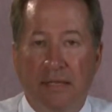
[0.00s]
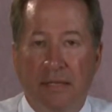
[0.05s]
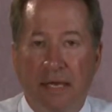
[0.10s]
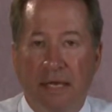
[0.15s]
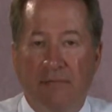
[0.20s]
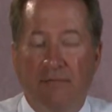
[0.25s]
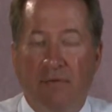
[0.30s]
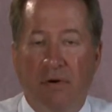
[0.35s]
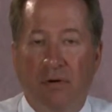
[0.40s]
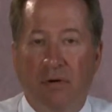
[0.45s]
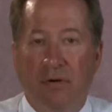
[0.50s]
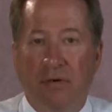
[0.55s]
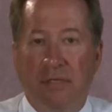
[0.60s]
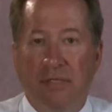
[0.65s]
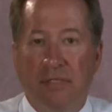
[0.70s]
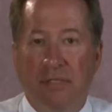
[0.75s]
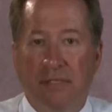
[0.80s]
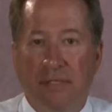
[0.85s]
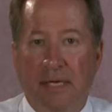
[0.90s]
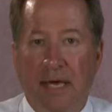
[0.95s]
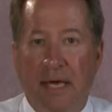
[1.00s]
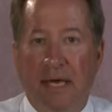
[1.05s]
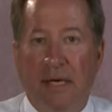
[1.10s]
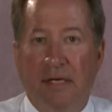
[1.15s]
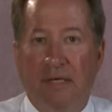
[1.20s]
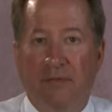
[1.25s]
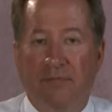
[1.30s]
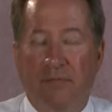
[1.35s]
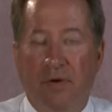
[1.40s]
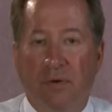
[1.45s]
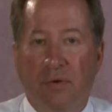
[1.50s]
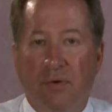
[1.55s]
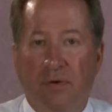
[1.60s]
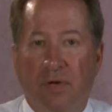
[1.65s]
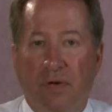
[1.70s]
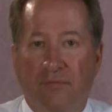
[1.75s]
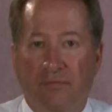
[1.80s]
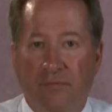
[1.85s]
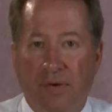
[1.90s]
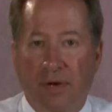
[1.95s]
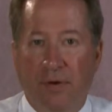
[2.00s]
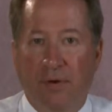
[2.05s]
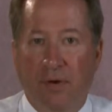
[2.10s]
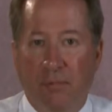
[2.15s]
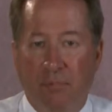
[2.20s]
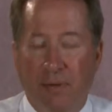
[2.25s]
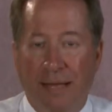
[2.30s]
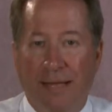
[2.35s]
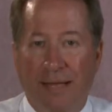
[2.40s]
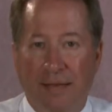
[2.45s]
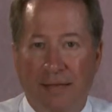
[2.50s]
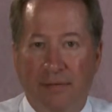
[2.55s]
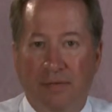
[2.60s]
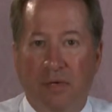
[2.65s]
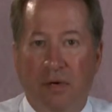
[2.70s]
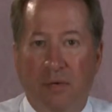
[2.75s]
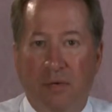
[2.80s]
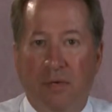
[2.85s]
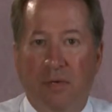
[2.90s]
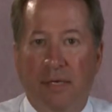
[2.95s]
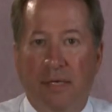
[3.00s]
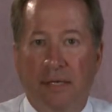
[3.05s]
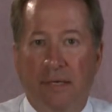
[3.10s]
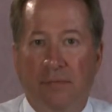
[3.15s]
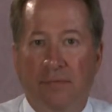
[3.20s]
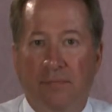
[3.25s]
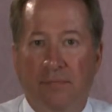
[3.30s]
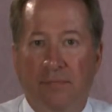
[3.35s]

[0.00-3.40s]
that voter is entitled to vote a federal ballot only.